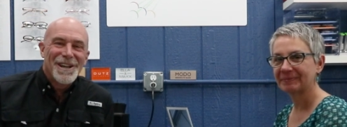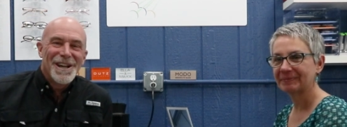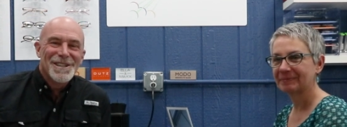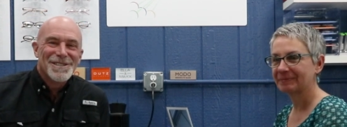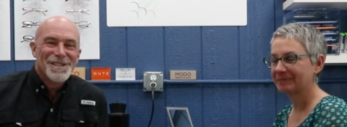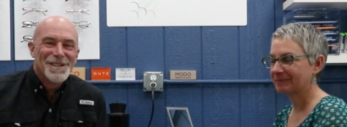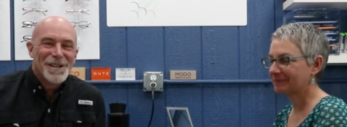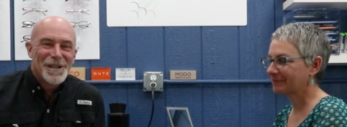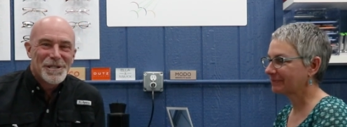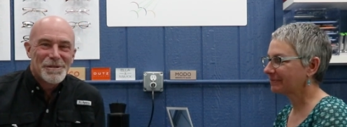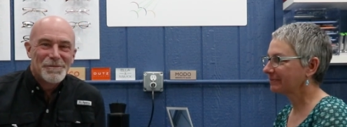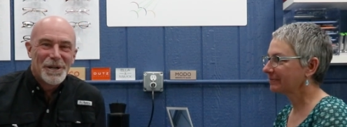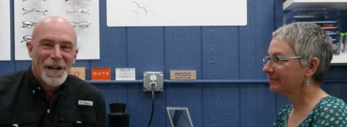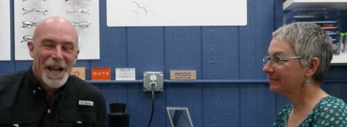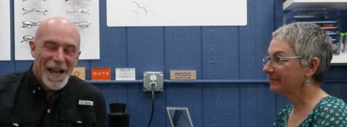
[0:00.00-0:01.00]
Speaker 1: Kansi, the
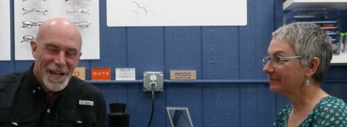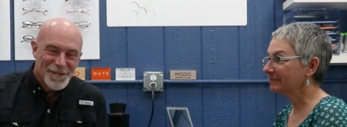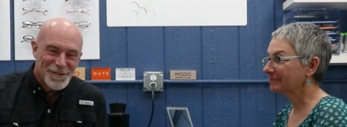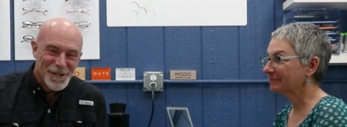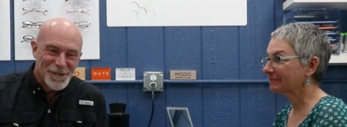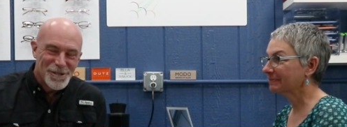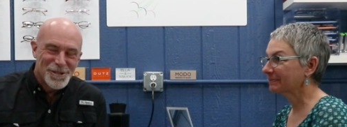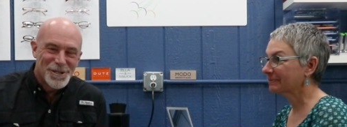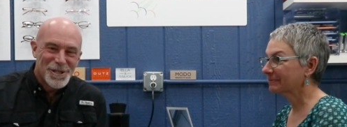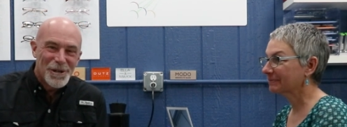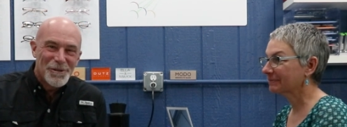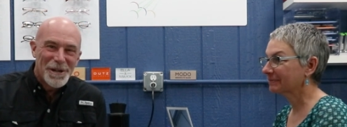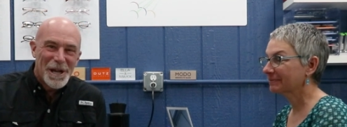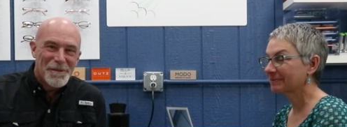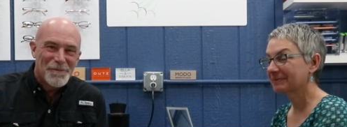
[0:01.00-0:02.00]
customer has
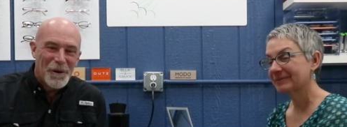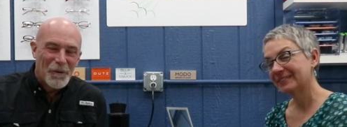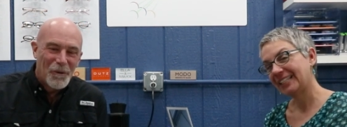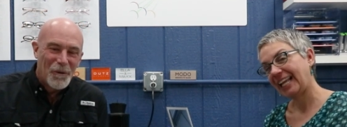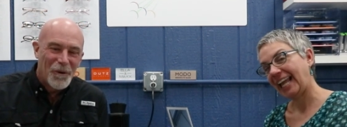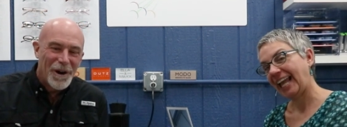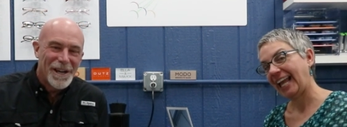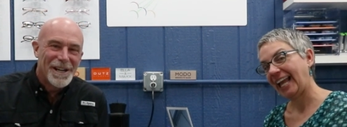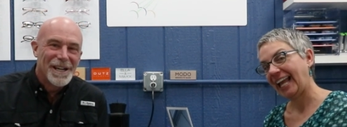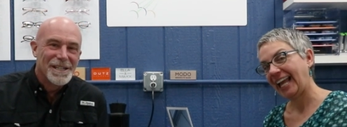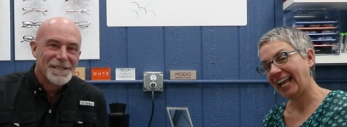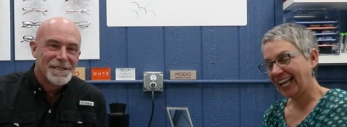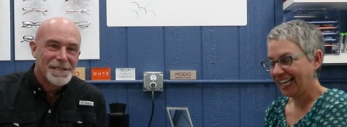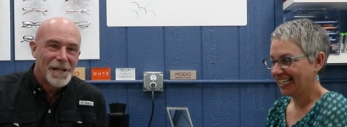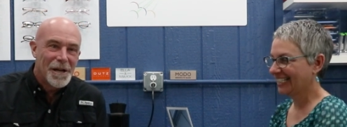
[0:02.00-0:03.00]
shown up right
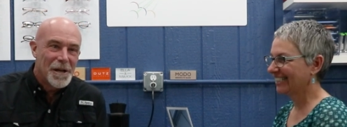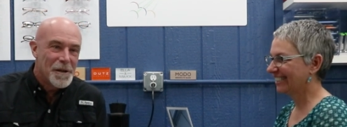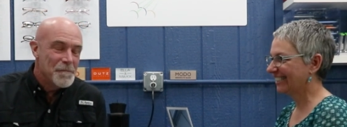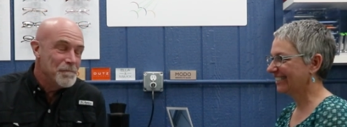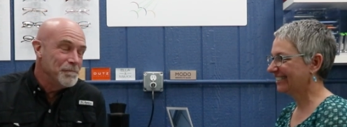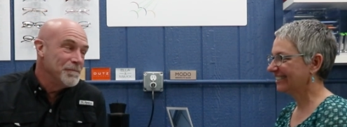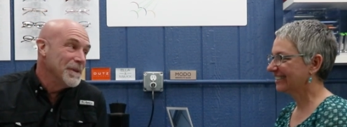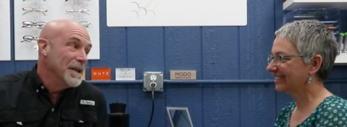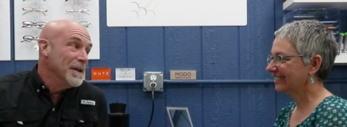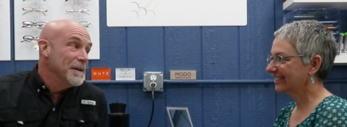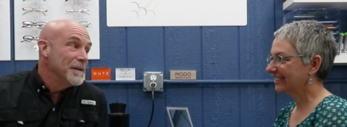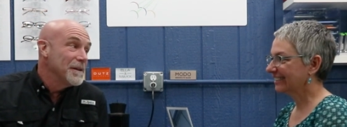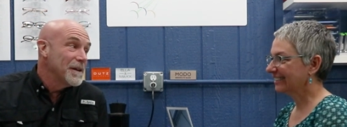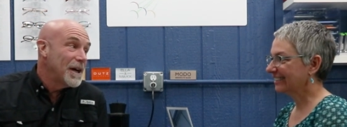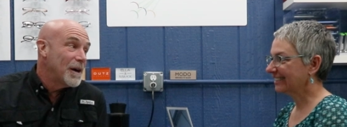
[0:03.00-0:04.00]
on time.
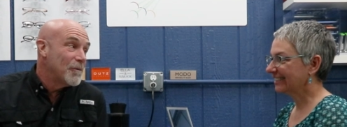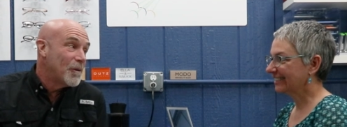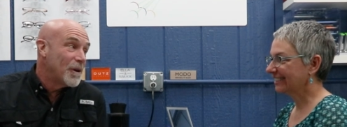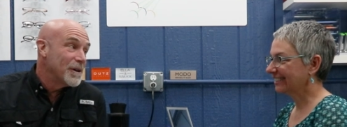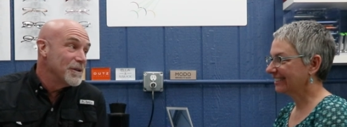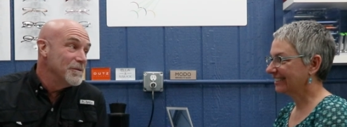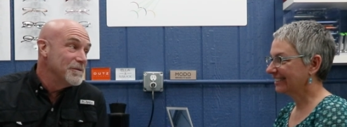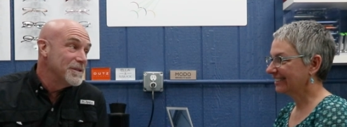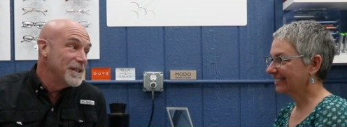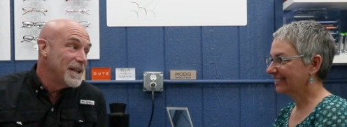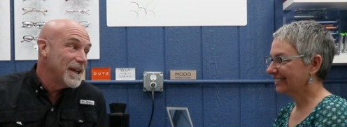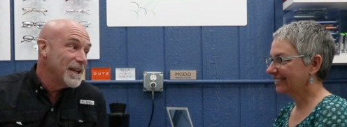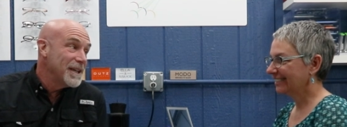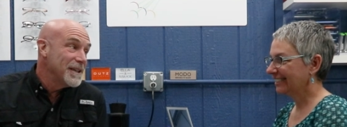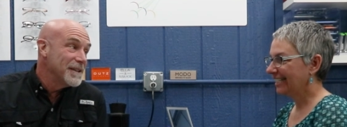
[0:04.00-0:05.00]
How are you
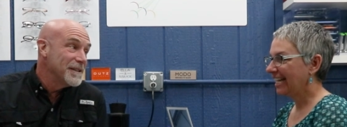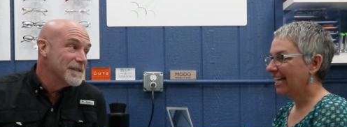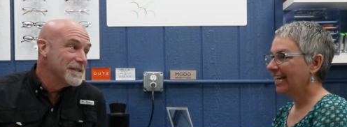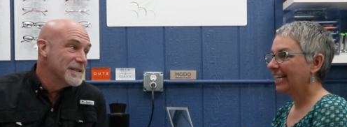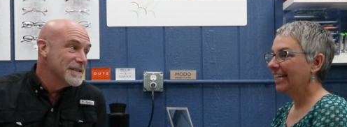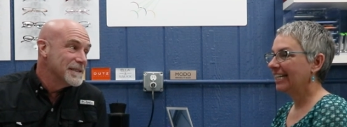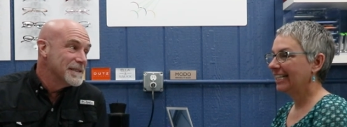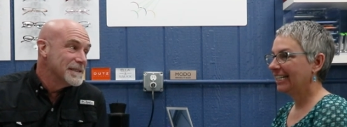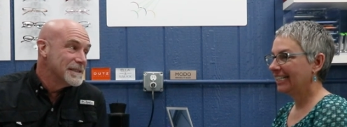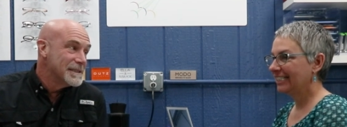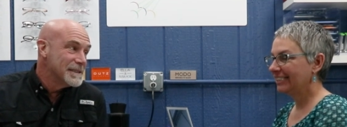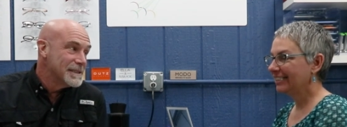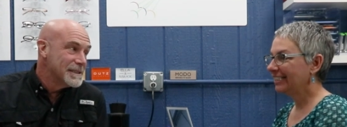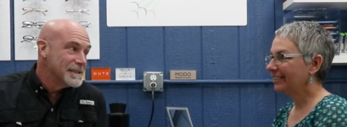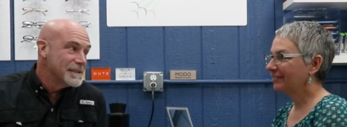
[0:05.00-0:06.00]
today?
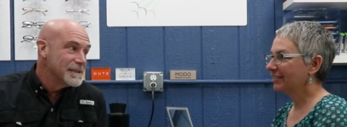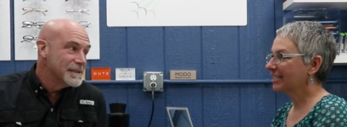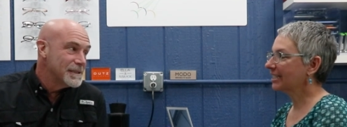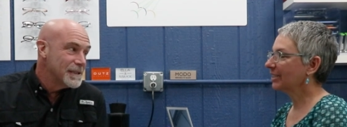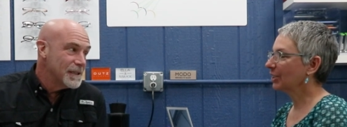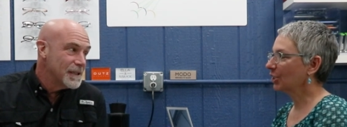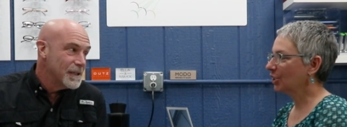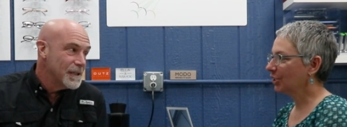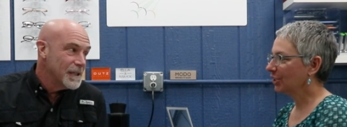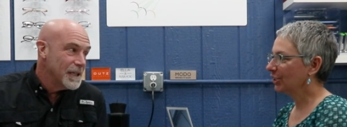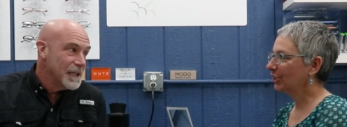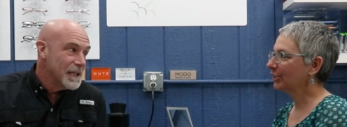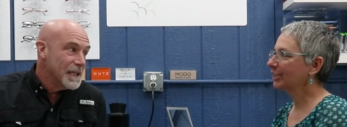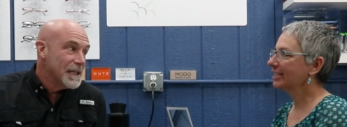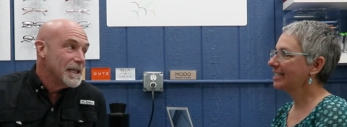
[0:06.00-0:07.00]
Speaker 2: Good. It was a
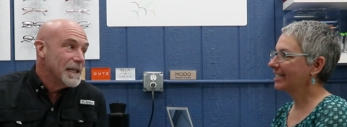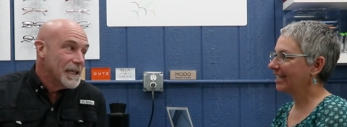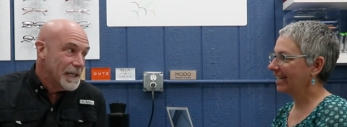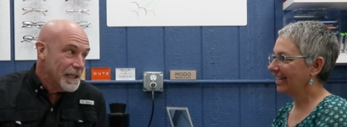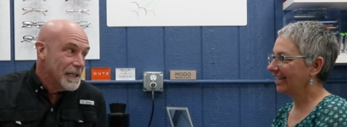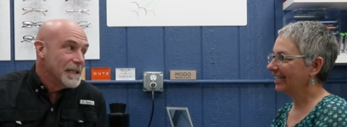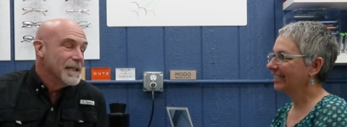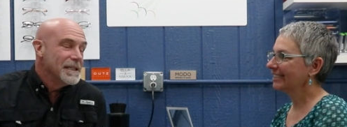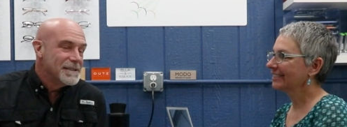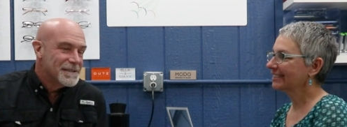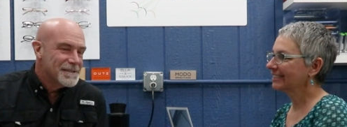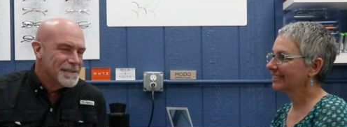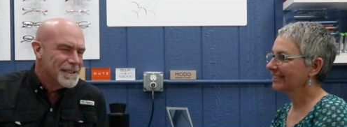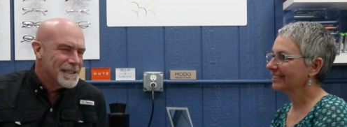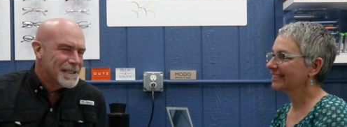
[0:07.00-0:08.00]
long day.
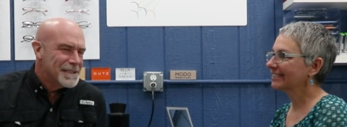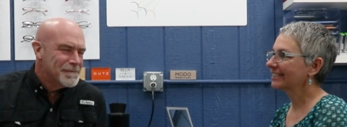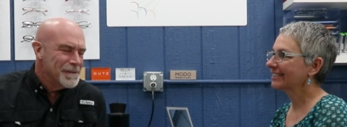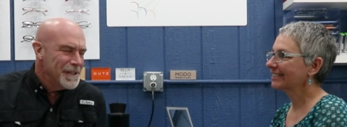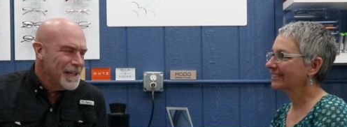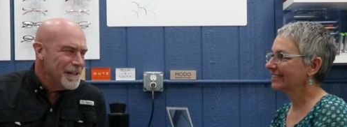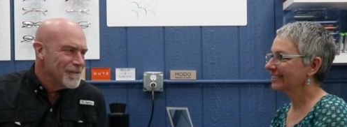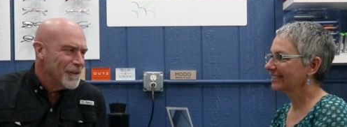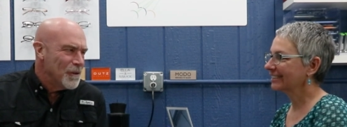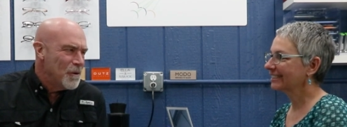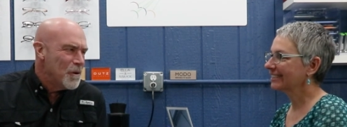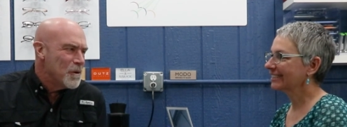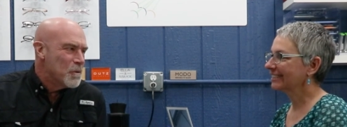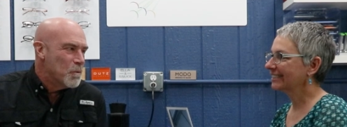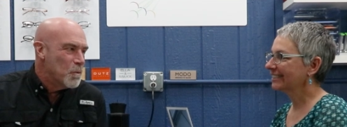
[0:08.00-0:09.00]
Speaker 1: It's kind of a
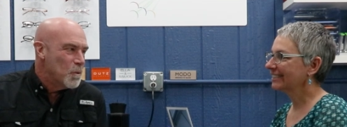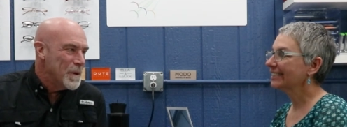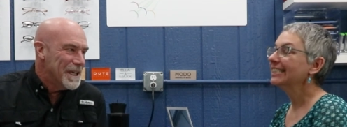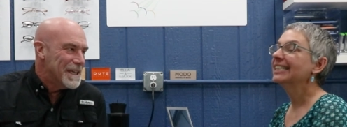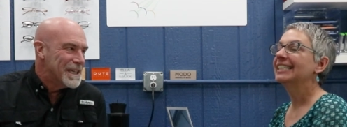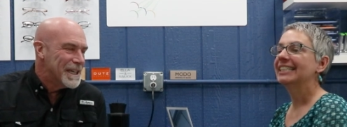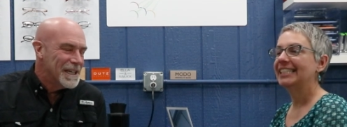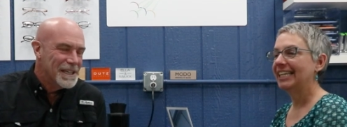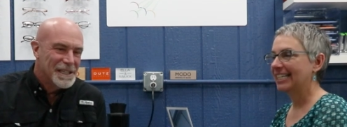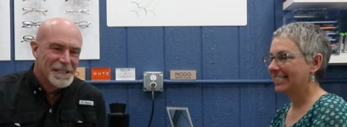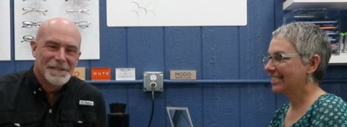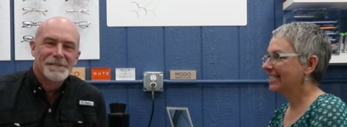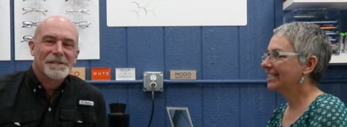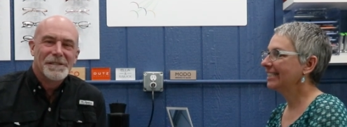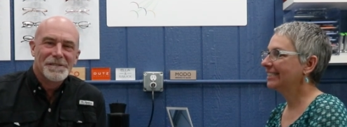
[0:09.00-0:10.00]
long week.
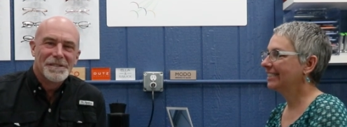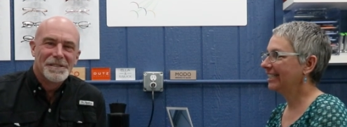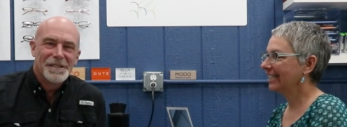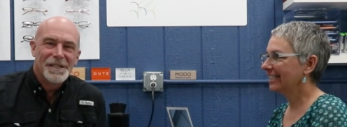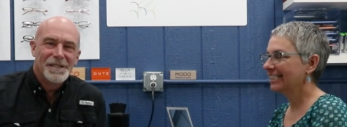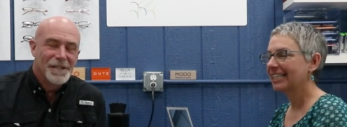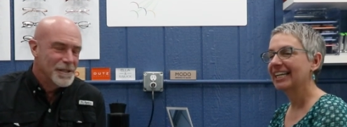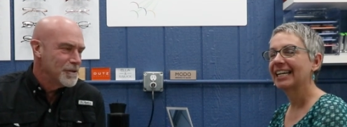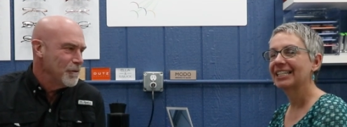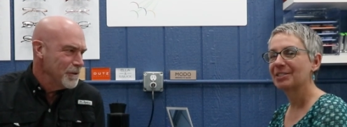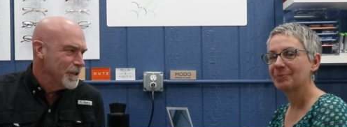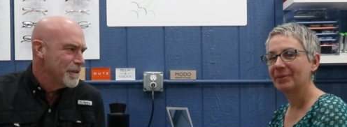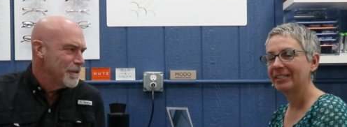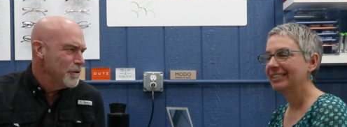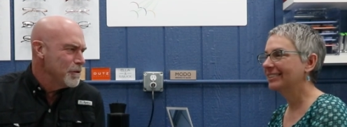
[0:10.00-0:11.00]
Yes. yes it it's
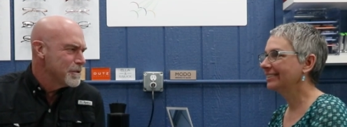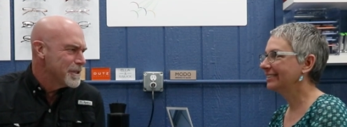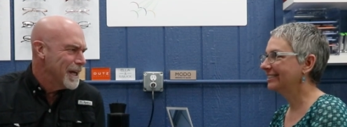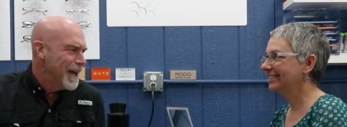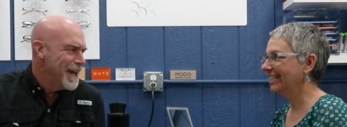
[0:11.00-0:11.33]
only been. Thursday.